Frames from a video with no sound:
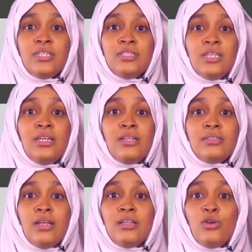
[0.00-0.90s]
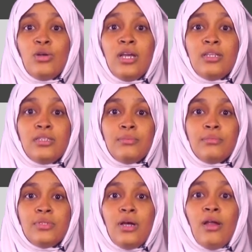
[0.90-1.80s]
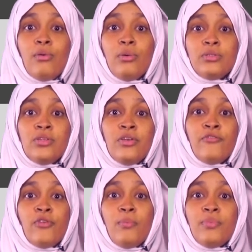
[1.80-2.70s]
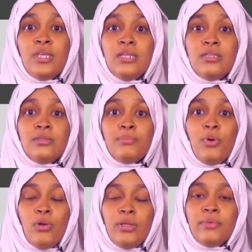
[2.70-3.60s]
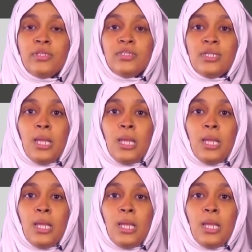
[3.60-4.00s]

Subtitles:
single-celled organisms arose from these polymers.